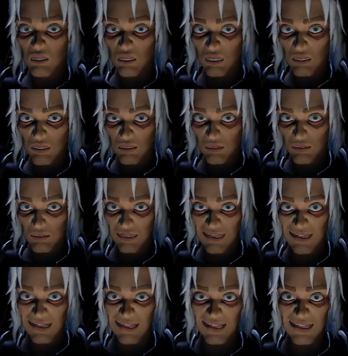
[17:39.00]
Okay.
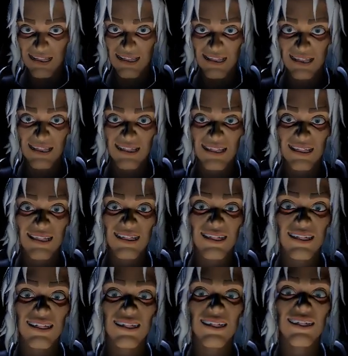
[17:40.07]
So
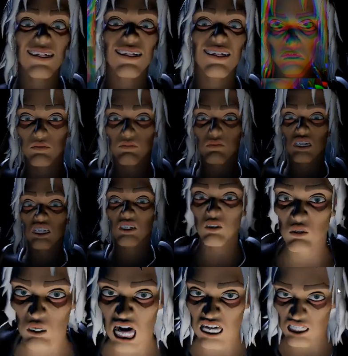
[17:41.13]
we checked our
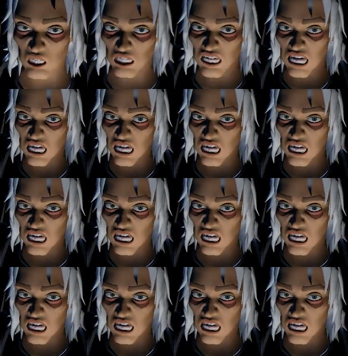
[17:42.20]
pockets, didn't we?